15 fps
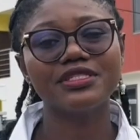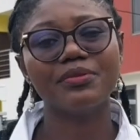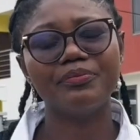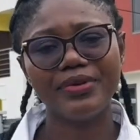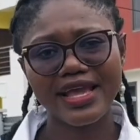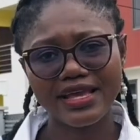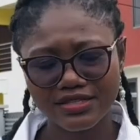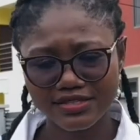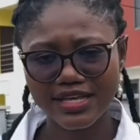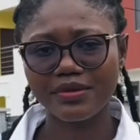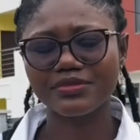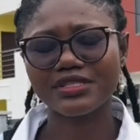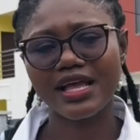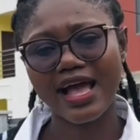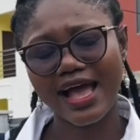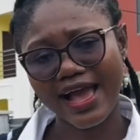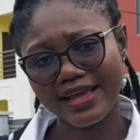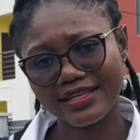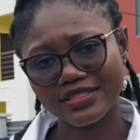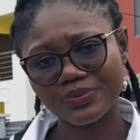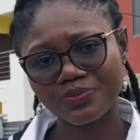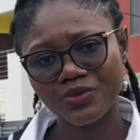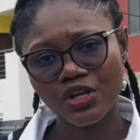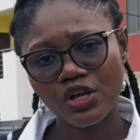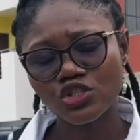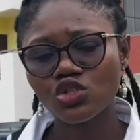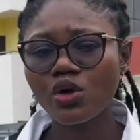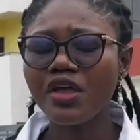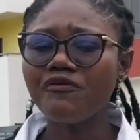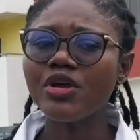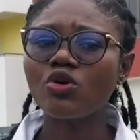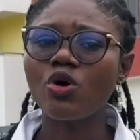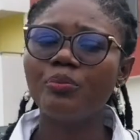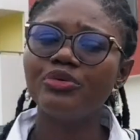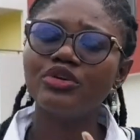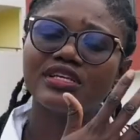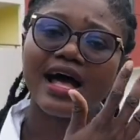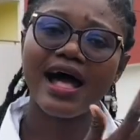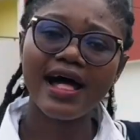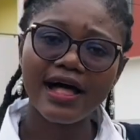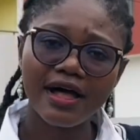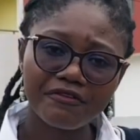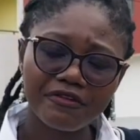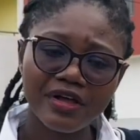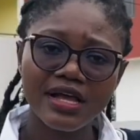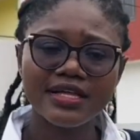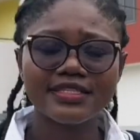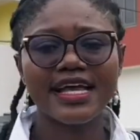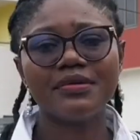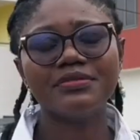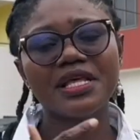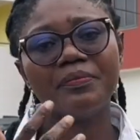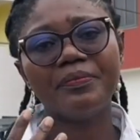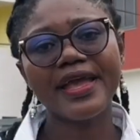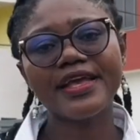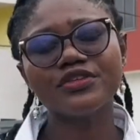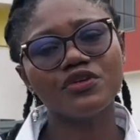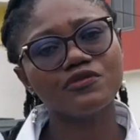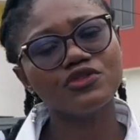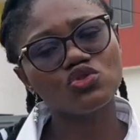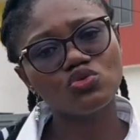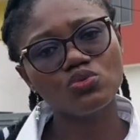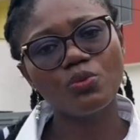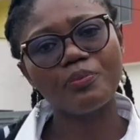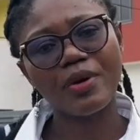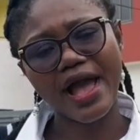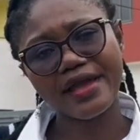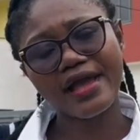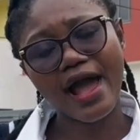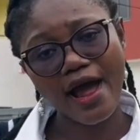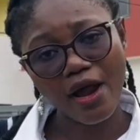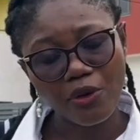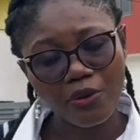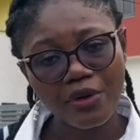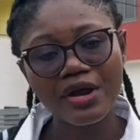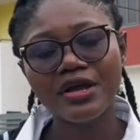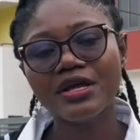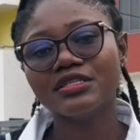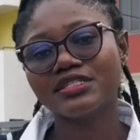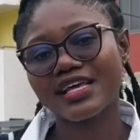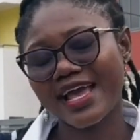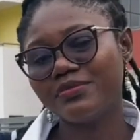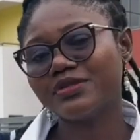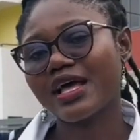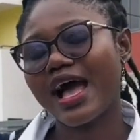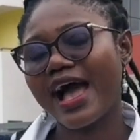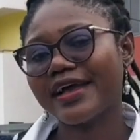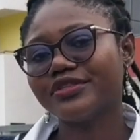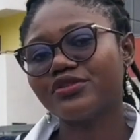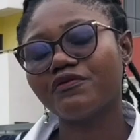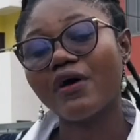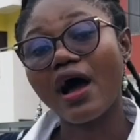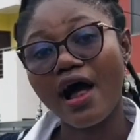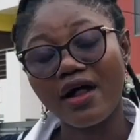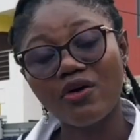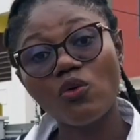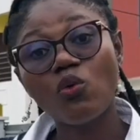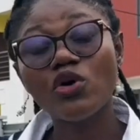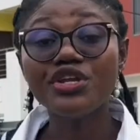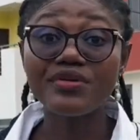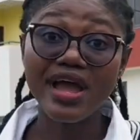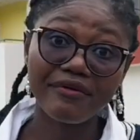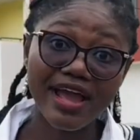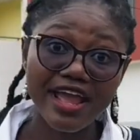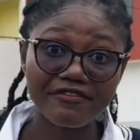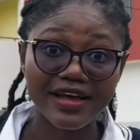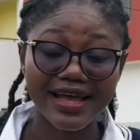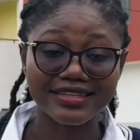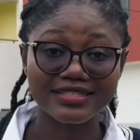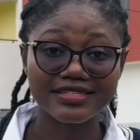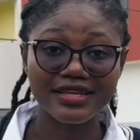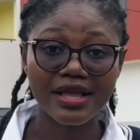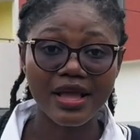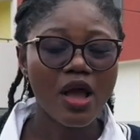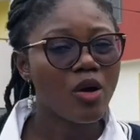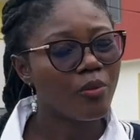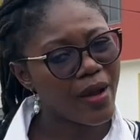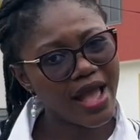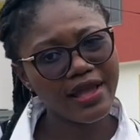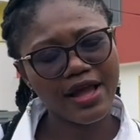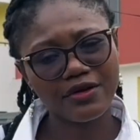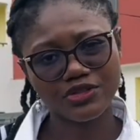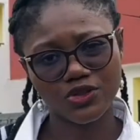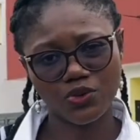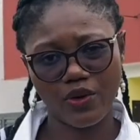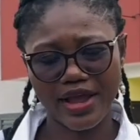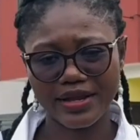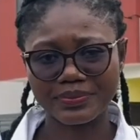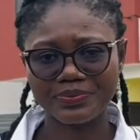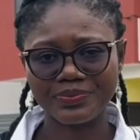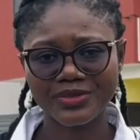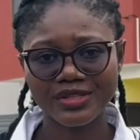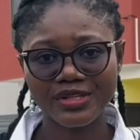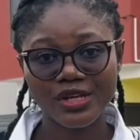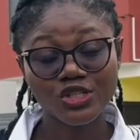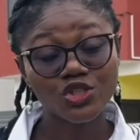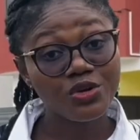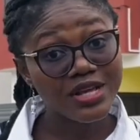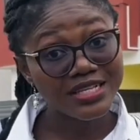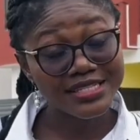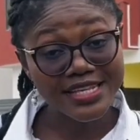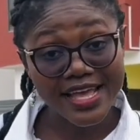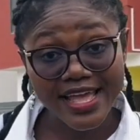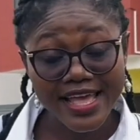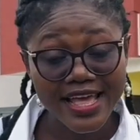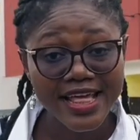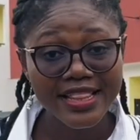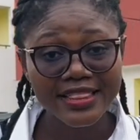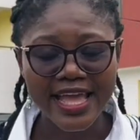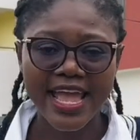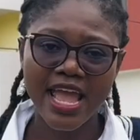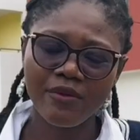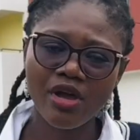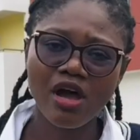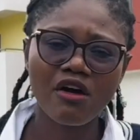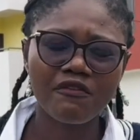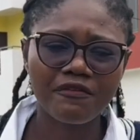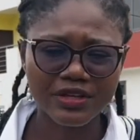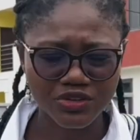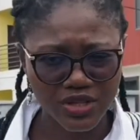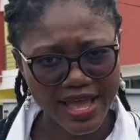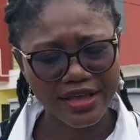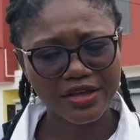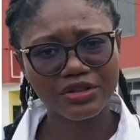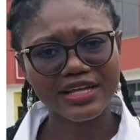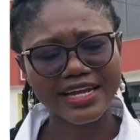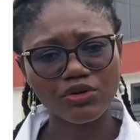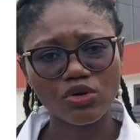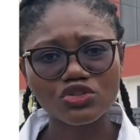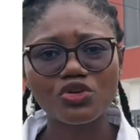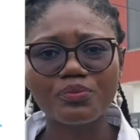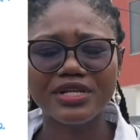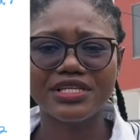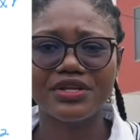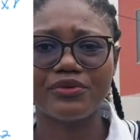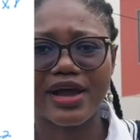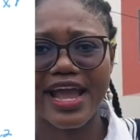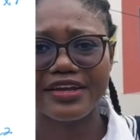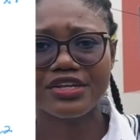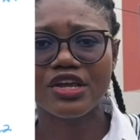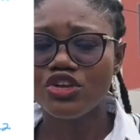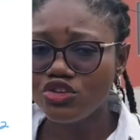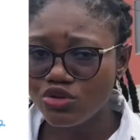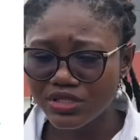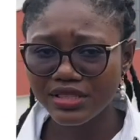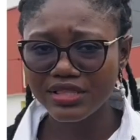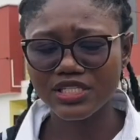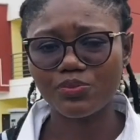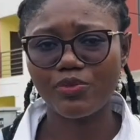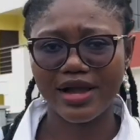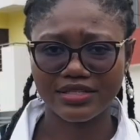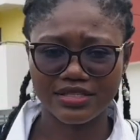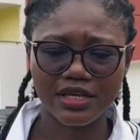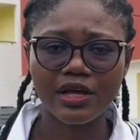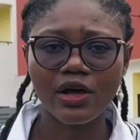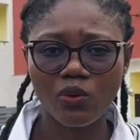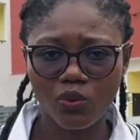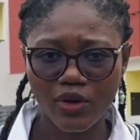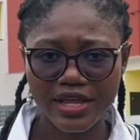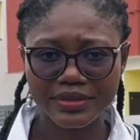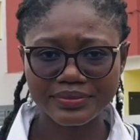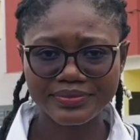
the base times the height. So if you compute half times the base of 2 pi r times the height of r, what do you arrive at? Pi r squared. So you see, the area of a circle can also be derived using this practical way.